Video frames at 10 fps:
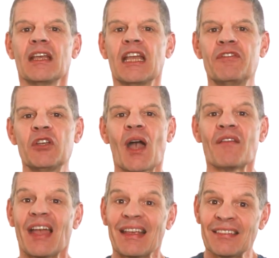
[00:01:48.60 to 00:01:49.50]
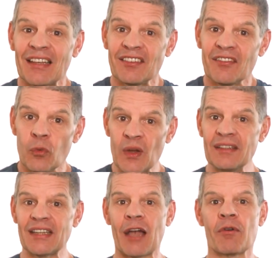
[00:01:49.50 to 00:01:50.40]
If you have excessive
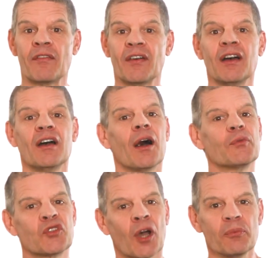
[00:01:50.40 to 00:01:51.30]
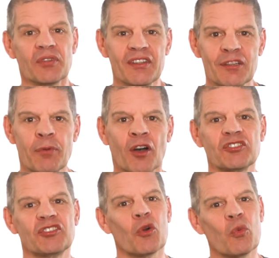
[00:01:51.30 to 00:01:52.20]
wind, however, adopting this
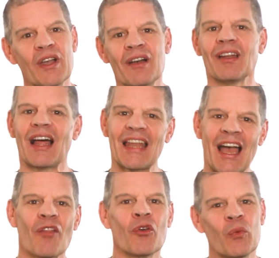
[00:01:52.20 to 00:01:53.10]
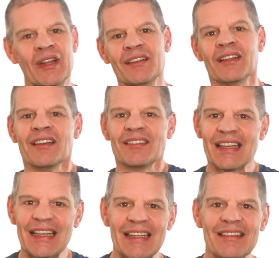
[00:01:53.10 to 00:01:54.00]
posture will allow the wind to
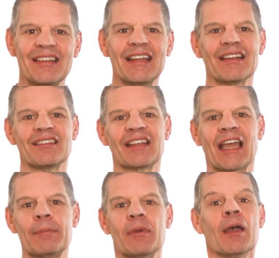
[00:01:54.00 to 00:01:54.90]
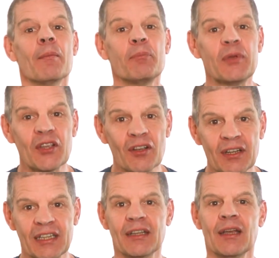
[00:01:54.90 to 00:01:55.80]
easily escape
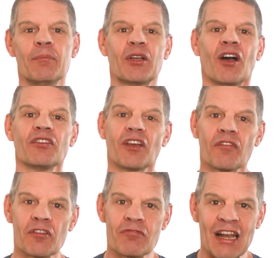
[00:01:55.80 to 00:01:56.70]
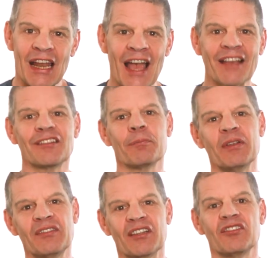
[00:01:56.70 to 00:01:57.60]
purely because of the relaxed
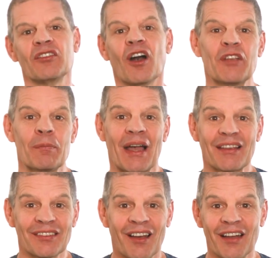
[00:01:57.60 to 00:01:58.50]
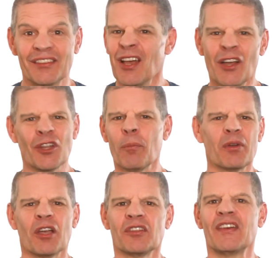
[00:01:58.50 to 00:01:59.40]
position of your backside, not
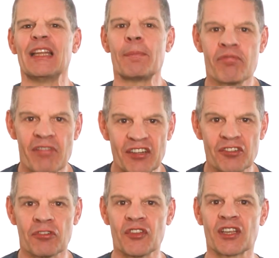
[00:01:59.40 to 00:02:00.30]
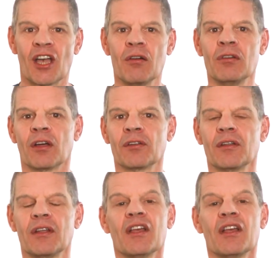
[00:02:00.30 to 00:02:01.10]
because of any pressure on the colon.